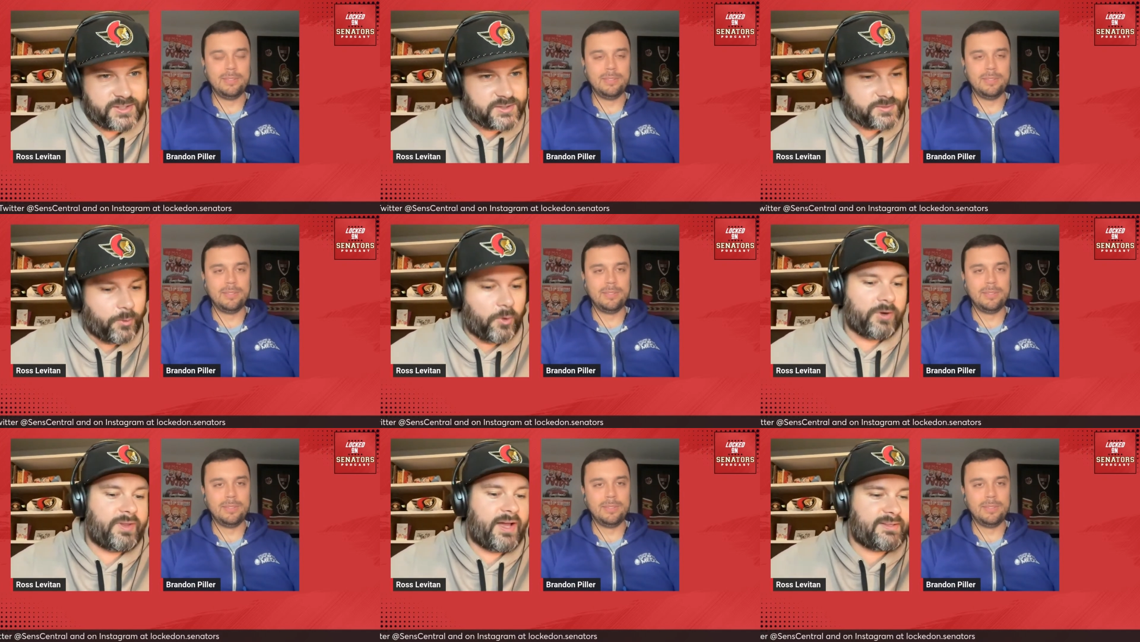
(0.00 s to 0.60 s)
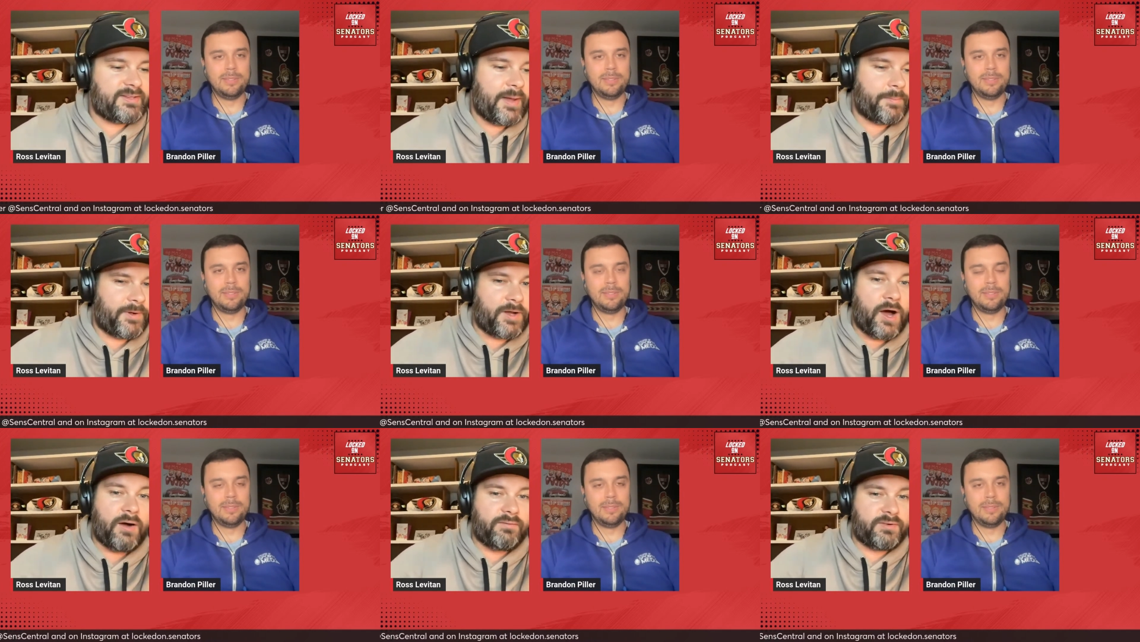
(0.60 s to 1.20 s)
Speaker 1: It's more that type of
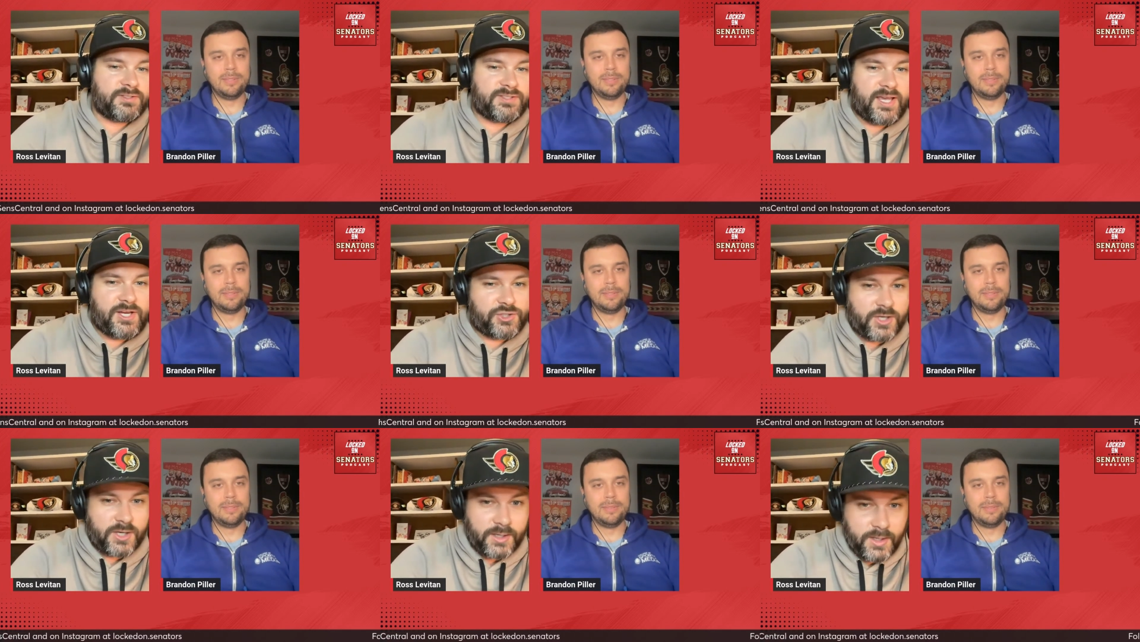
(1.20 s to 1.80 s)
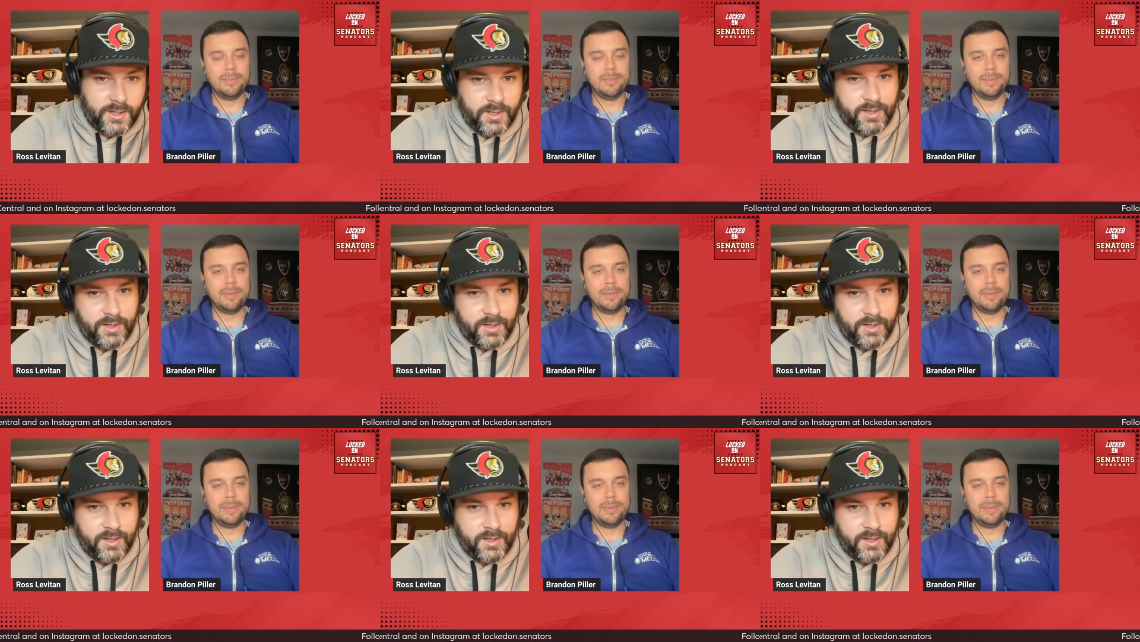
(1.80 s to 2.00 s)
conversation.